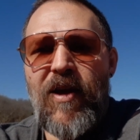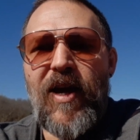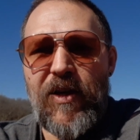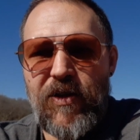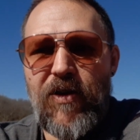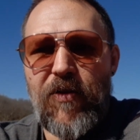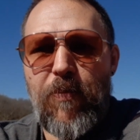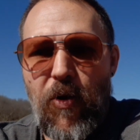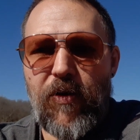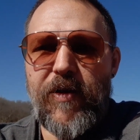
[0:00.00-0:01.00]
And you know the
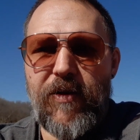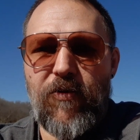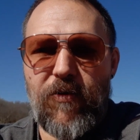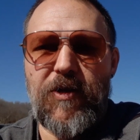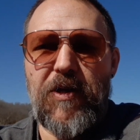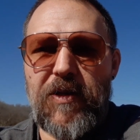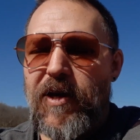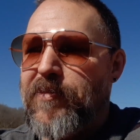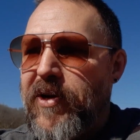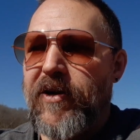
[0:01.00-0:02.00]
part of the croissant that
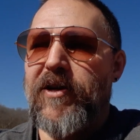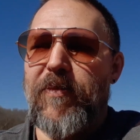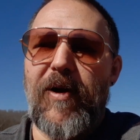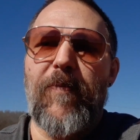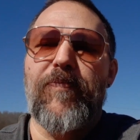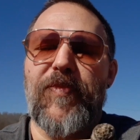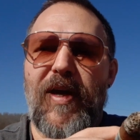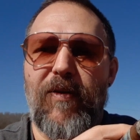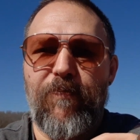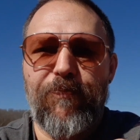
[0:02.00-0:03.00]
I'm talking about. That